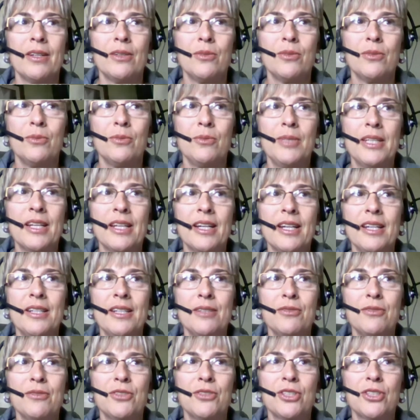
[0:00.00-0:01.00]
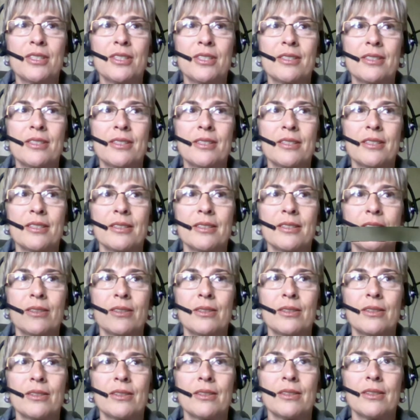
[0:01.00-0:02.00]
we kind of just
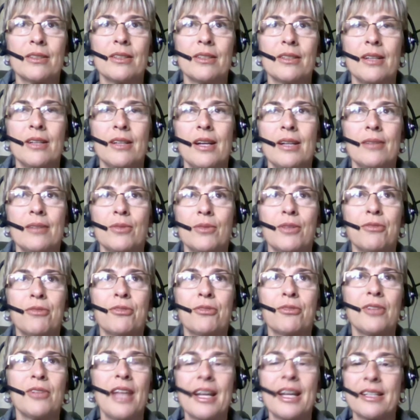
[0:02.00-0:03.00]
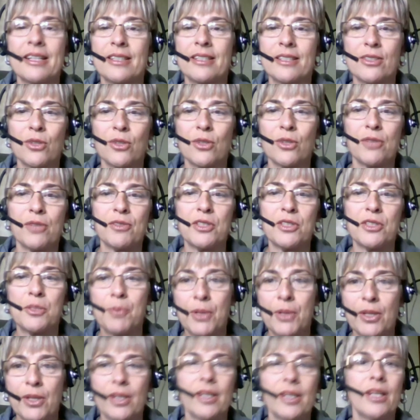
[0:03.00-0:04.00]
reflect sort of a
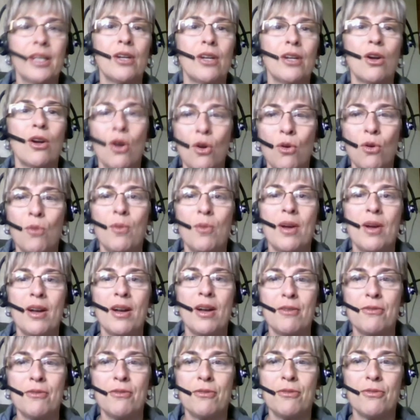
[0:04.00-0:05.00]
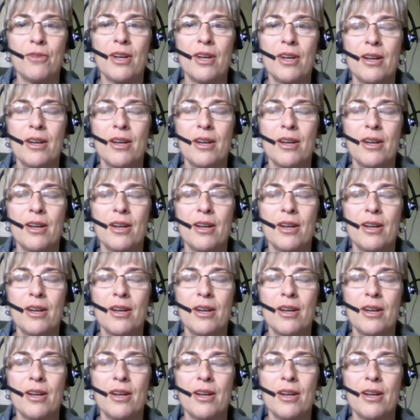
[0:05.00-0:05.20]
spirit in our home of